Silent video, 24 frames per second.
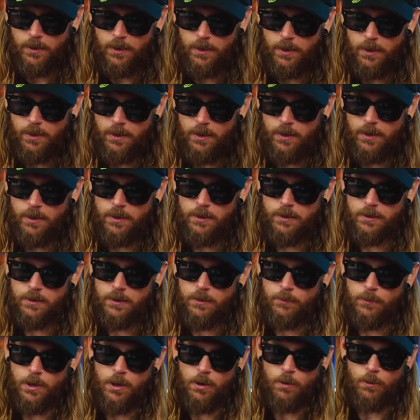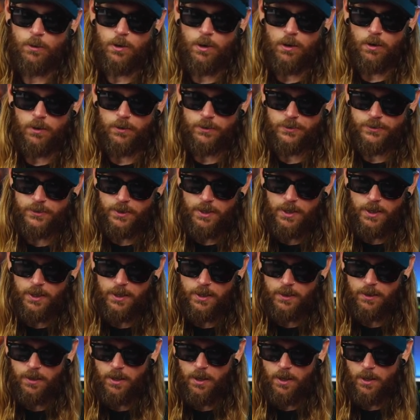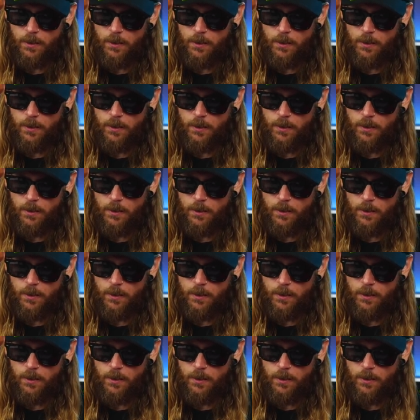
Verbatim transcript: And there we go, colors in.